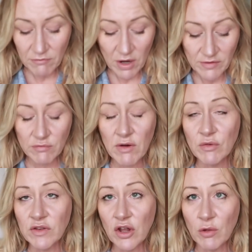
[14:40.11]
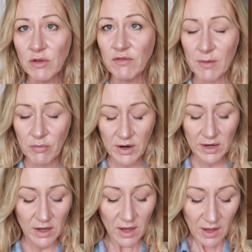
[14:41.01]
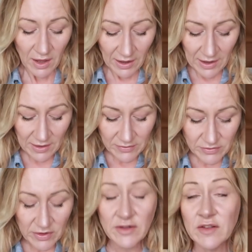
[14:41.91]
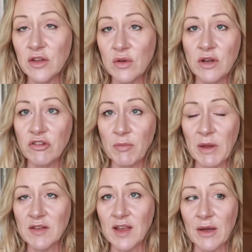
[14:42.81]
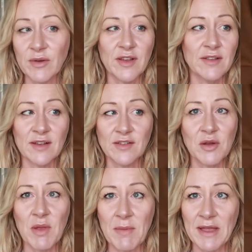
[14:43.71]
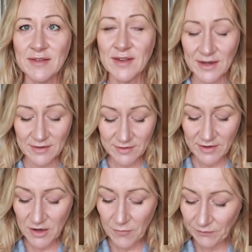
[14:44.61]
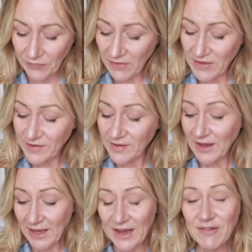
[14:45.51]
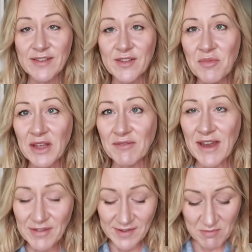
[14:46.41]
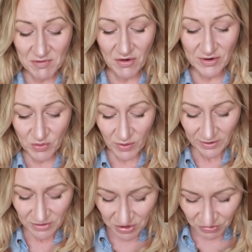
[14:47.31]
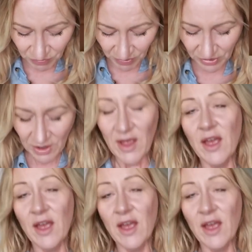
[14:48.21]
It's a Rose and Hubble fabric. And as soon as she picked it out, I said, that's going to be amazing. So this is it here. It's something I've never seen before. It's quite unusual.